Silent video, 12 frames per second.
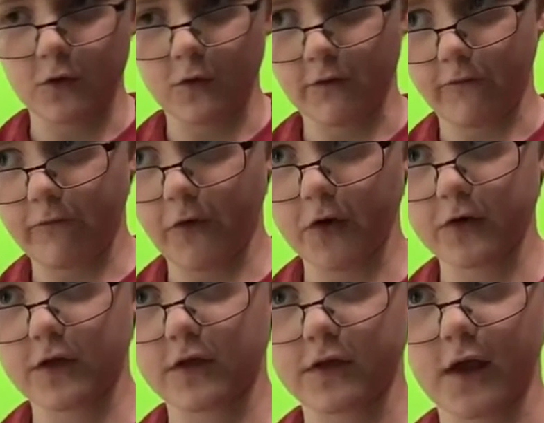to
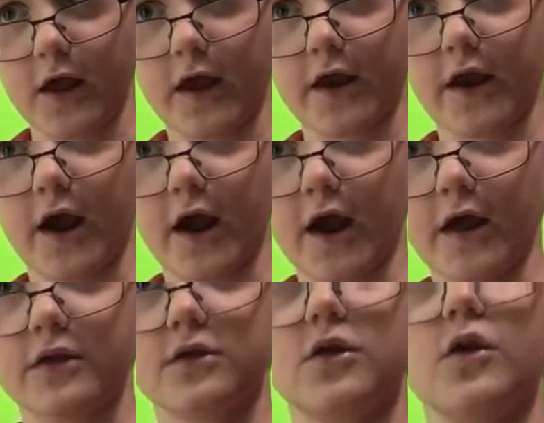first see it,
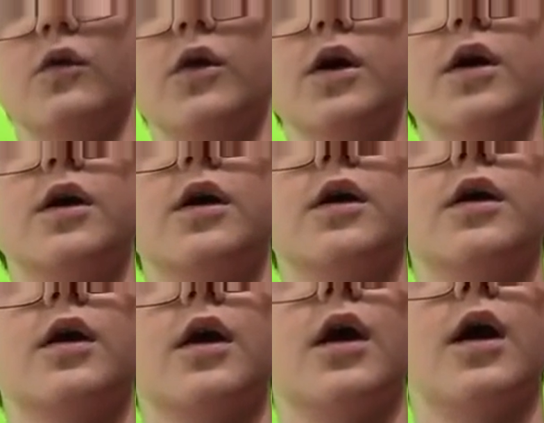to
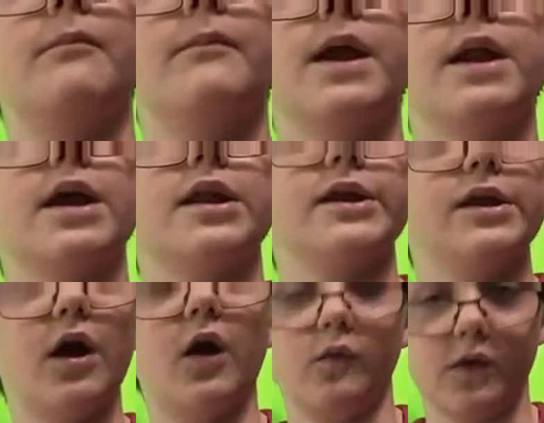immediately
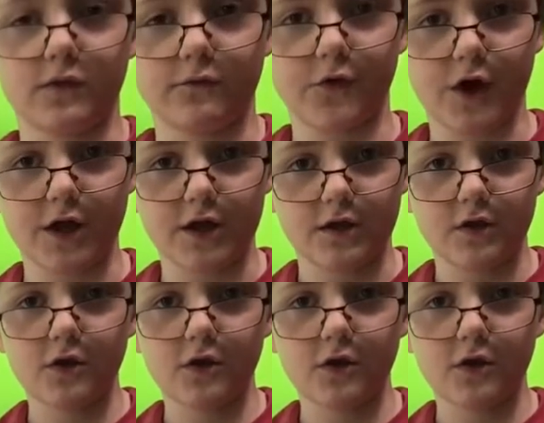know it's Freddy.